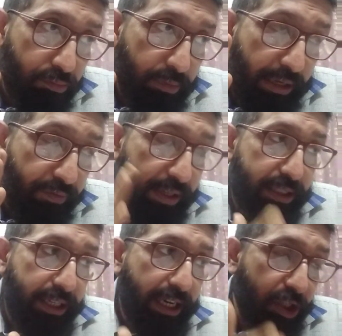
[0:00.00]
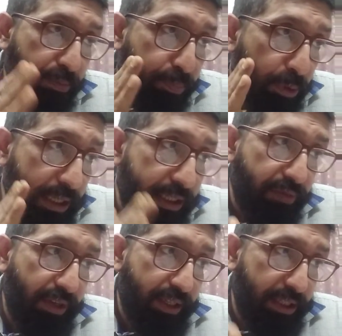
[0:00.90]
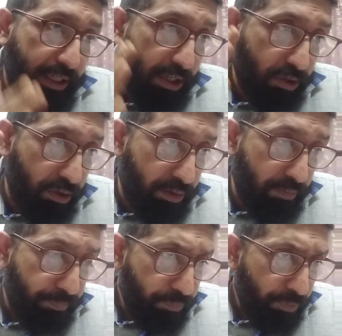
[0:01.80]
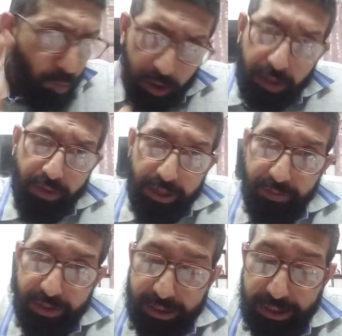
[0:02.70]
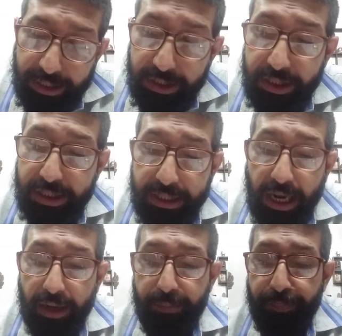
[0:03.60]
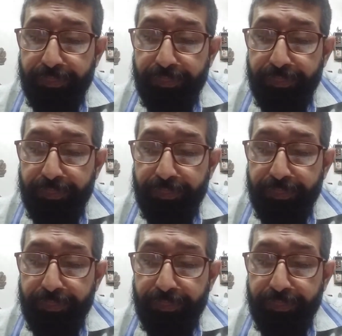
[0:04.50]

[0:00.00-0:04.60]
investigation, police investigation, whatever investigation is done,